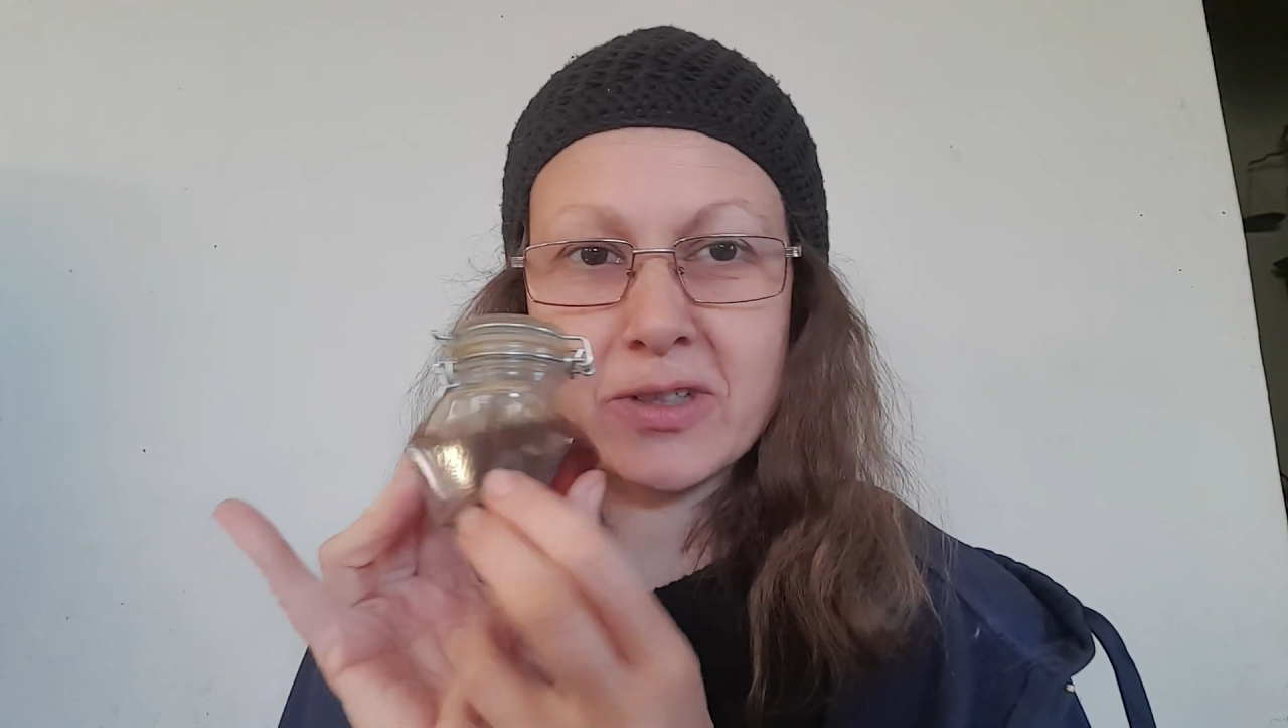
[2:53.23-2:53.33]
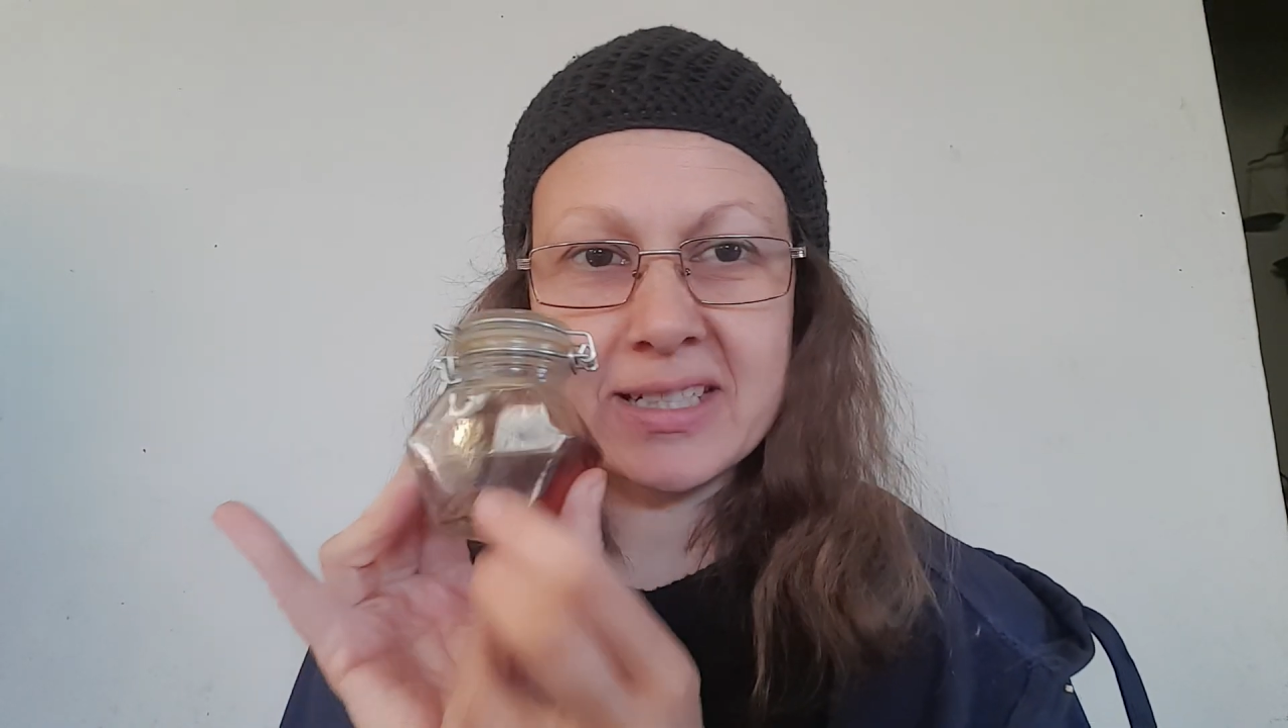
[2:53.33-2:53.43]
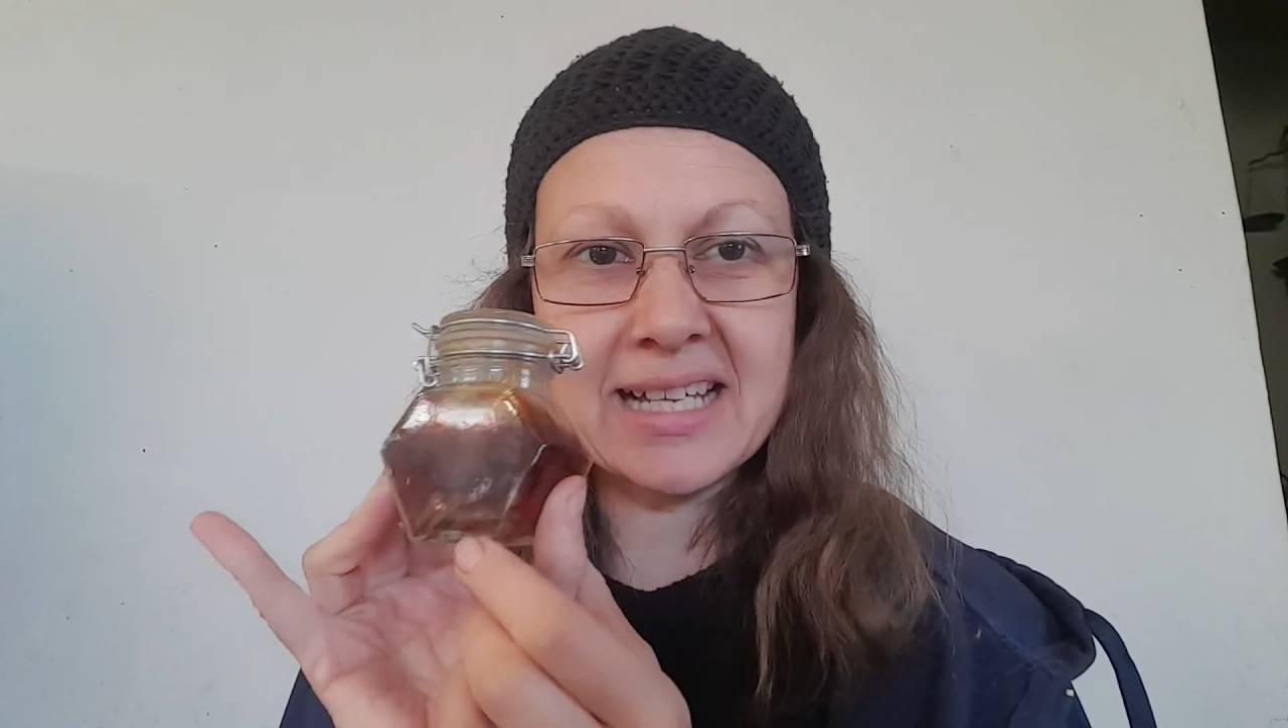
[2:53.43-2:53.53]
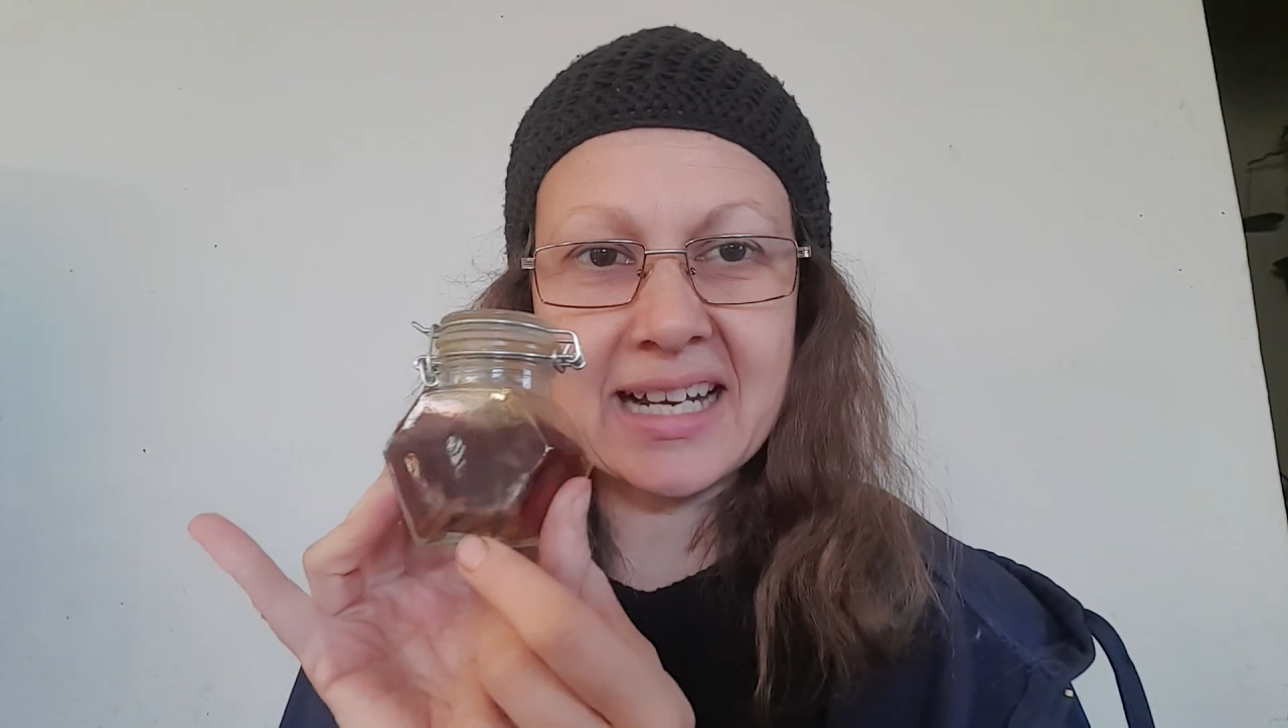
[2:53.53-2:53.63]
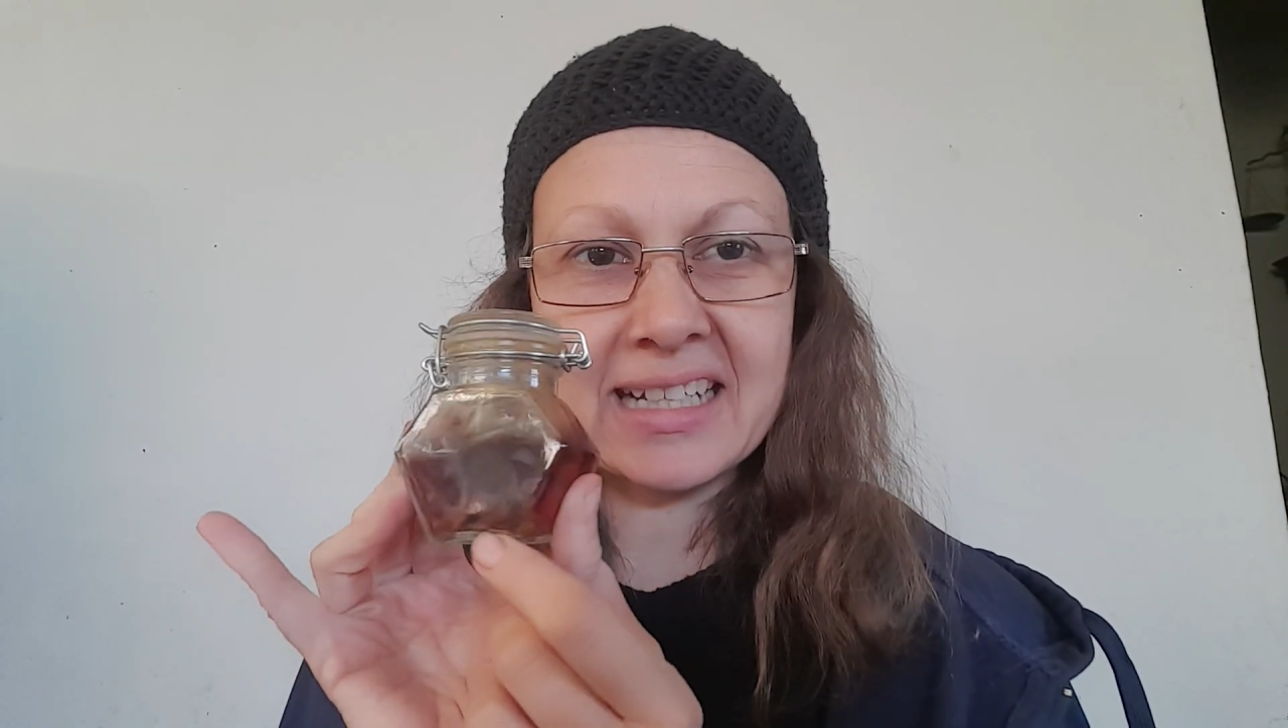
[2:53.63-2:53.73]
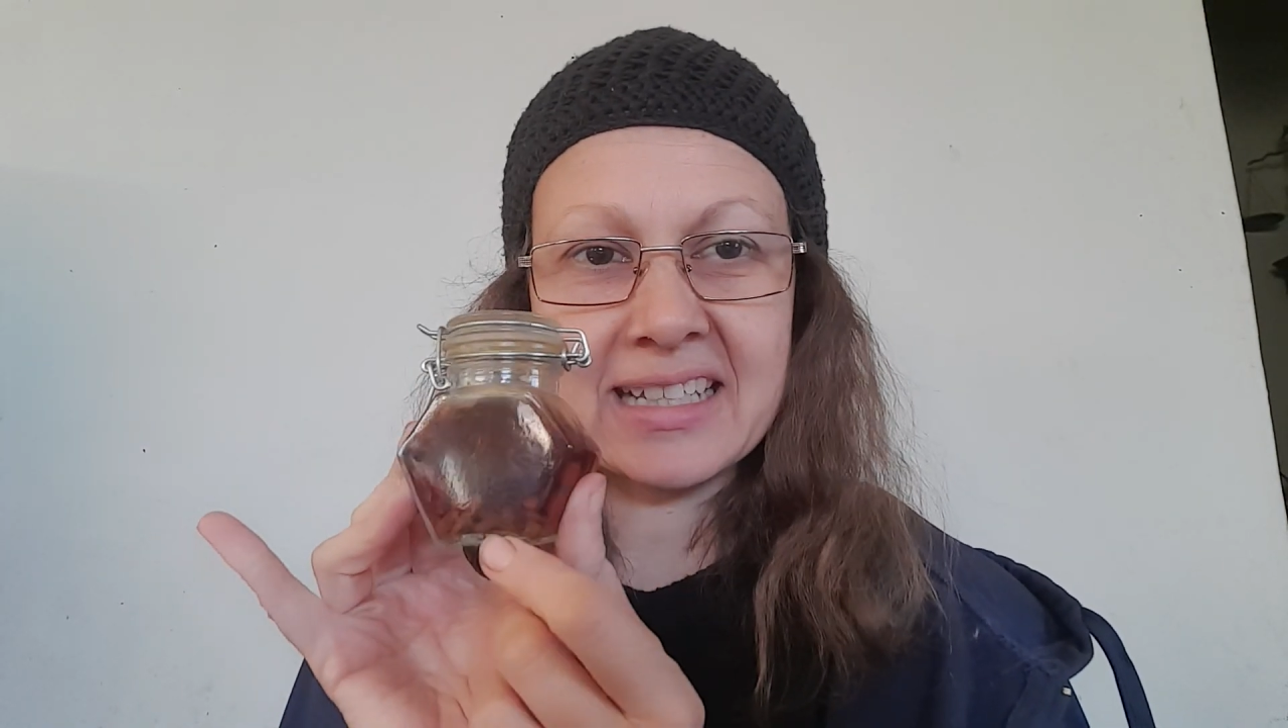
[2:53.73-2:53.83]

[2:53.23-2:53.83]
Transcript: exactly